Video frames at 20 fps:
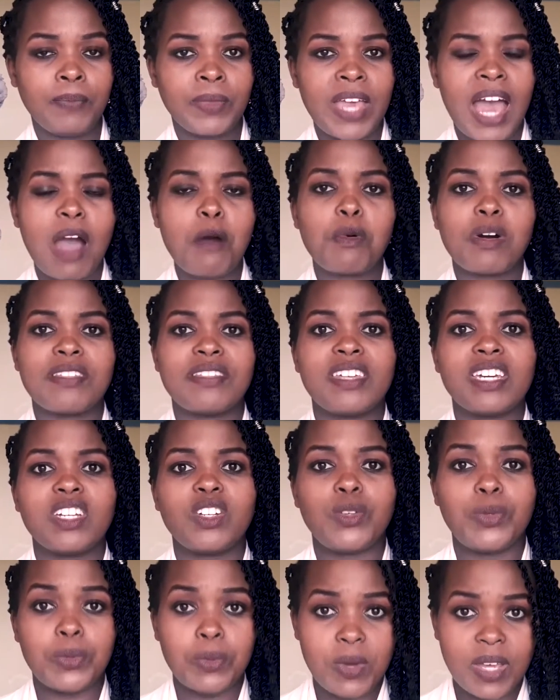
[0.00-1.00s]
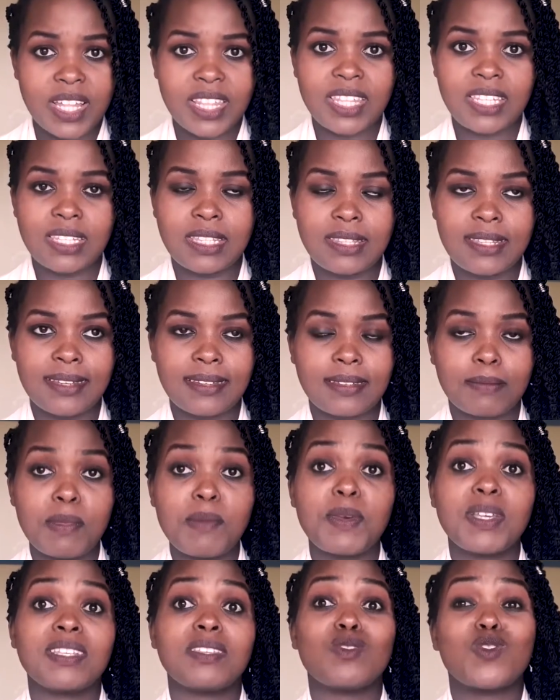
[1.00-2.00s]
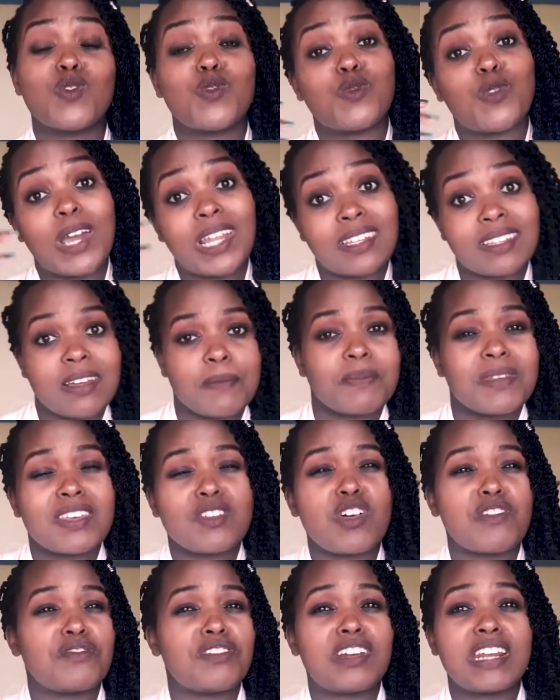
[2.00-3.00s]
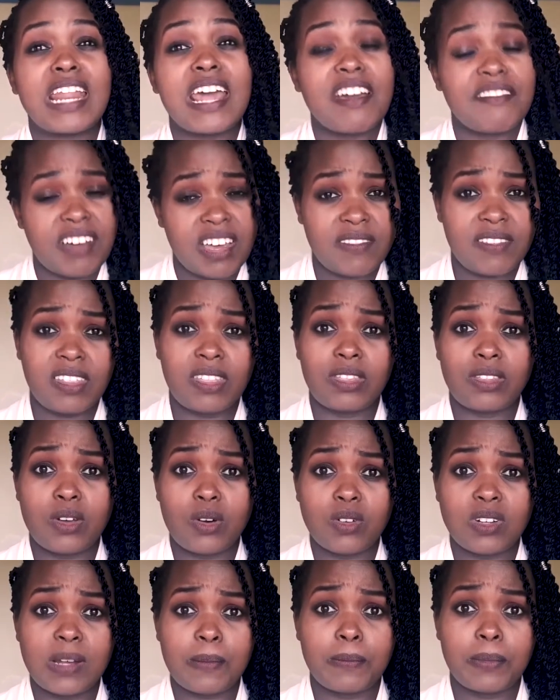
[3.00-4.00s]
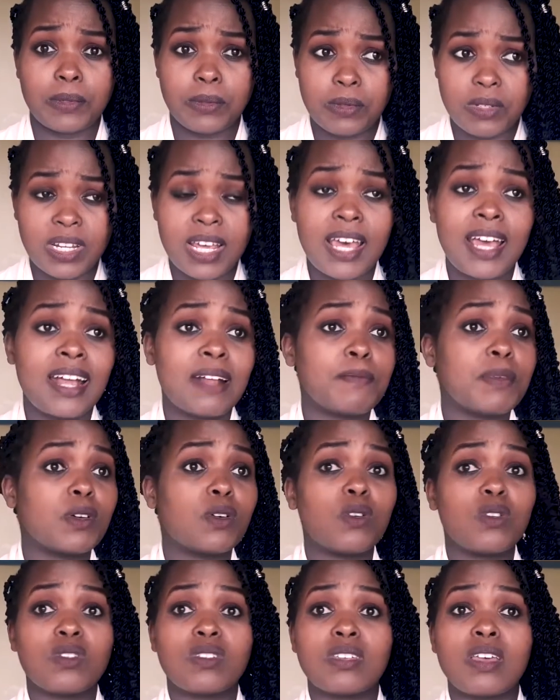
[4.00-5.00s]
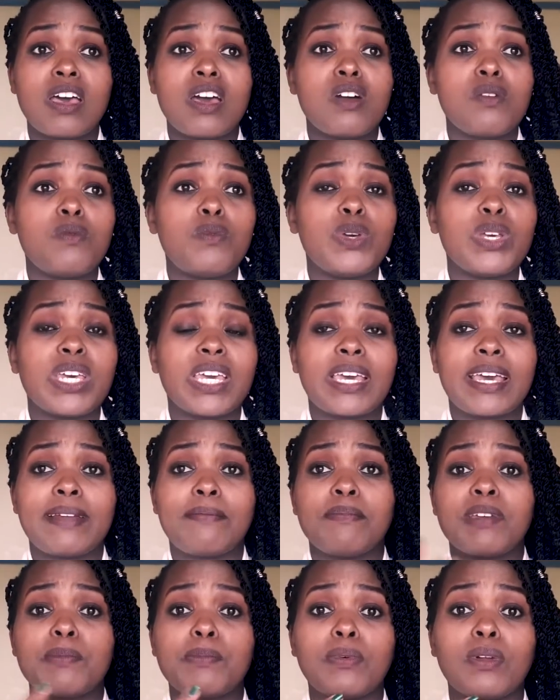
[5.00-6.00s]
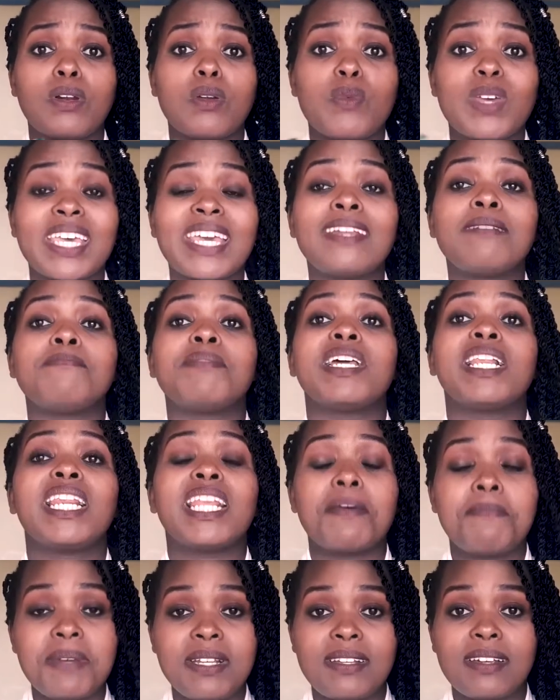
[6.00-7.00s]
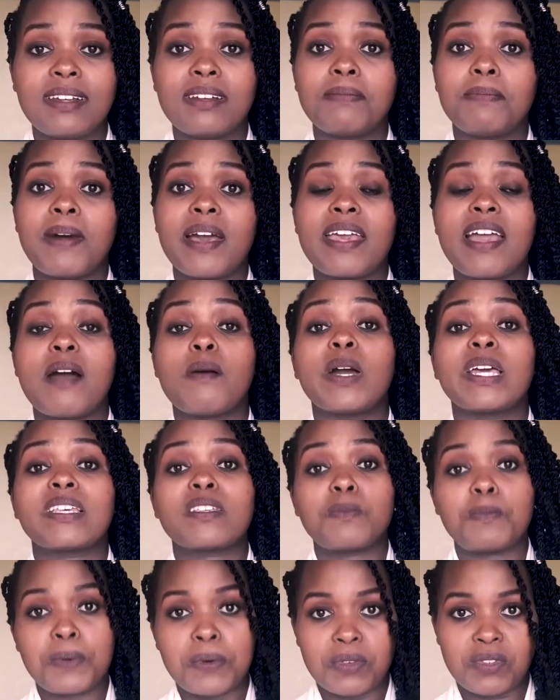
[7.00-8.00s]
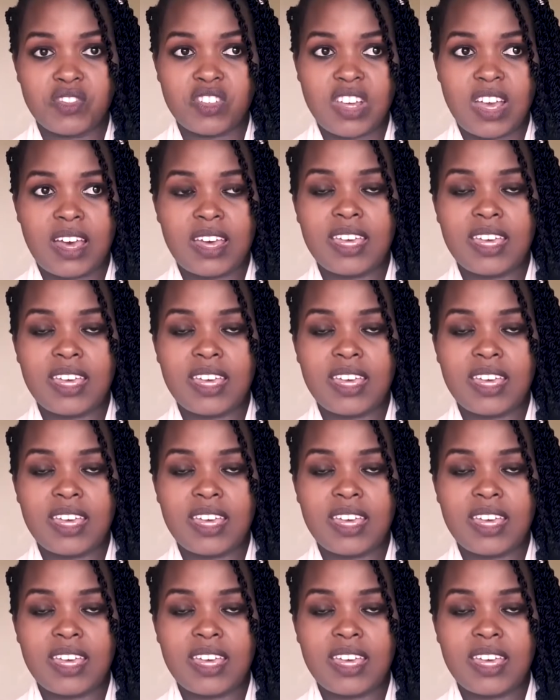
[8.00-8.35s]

How are they doing these things? Maybe you find something you've never even thought about, because we can be limited by our exposure.